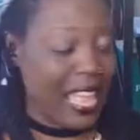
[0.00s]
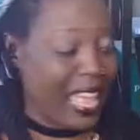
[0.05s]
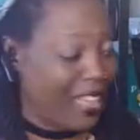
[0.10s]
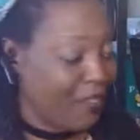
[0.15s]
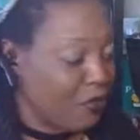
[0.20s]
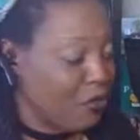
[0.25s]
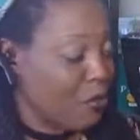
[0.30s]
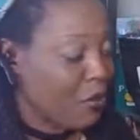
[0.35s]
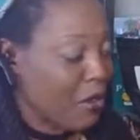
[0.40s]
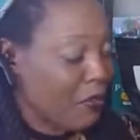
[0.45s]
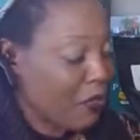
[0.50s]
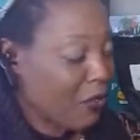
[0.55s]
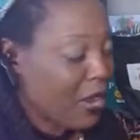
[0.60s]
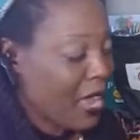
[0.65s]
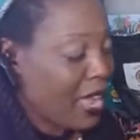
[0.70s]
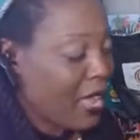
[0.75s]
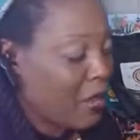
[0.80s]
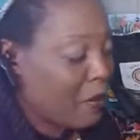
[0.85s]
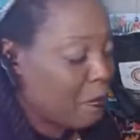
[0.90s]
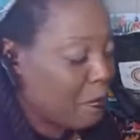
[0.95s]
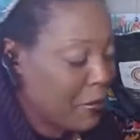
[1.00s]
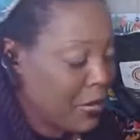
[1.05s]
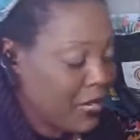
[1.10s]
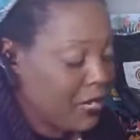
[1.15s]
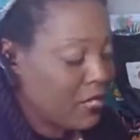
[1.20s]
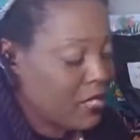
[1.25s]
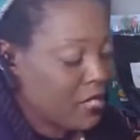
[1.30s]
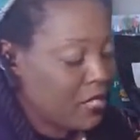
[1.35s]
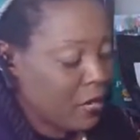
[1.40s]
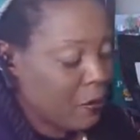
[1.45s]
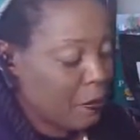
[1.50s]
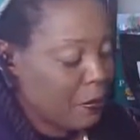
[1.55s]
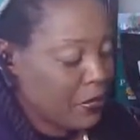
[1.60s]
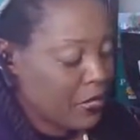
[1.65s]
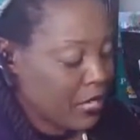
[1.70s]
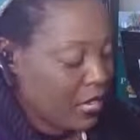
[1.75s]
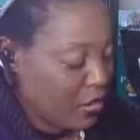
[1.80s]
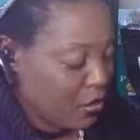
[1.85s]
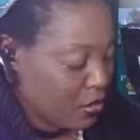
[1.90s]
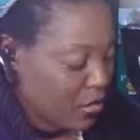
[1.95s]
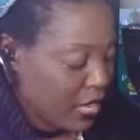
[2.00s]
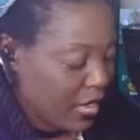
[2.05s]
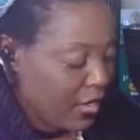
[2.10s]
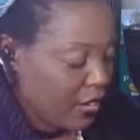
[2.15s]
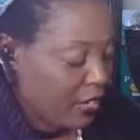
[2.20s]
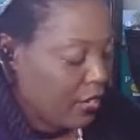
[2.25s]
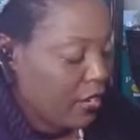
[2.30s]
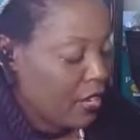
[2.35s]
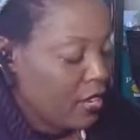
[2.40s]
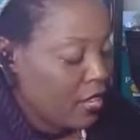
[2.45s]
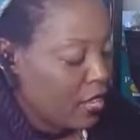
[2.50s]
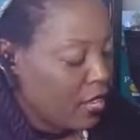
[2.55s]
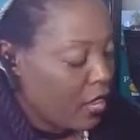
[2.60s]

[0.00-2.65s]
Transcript: Have you ever had beets in potato salad?